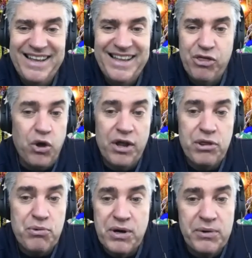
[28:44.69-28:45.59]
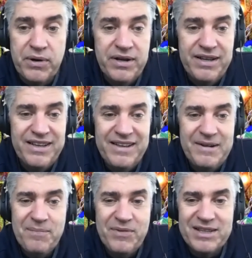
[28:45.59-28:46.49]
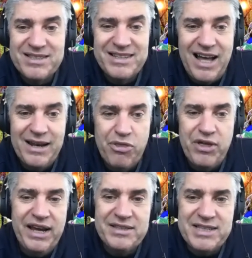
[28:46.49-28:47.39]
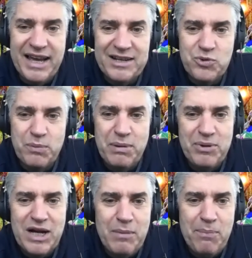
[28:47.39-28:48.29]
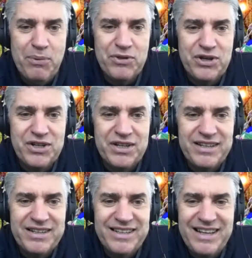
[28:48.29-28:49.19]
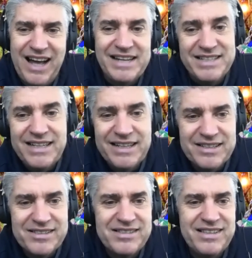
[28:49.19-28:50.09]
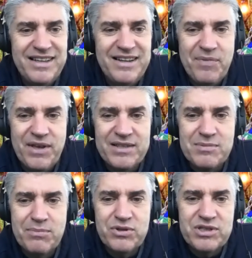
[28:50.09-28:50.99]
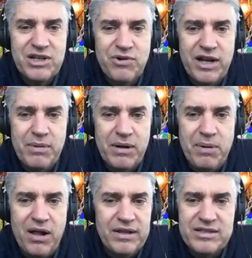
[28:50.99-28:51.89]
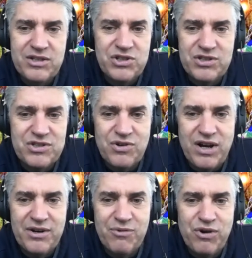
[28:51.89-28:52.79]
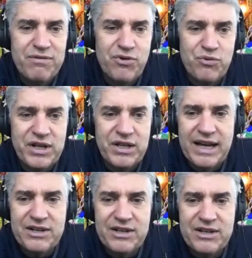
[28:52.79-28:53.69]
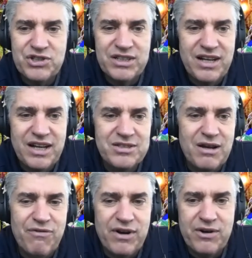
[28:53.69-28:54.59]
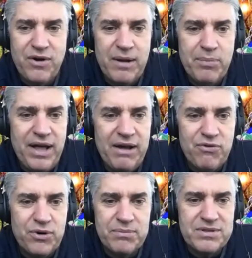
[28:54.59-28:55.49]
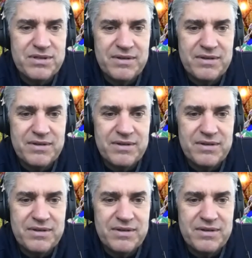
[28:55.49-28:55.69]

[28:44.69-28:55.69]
thought through. It's not think tanks where people come up with good ideas. It's mostly created by politicians trying to run for re-election on tough on crime platforms.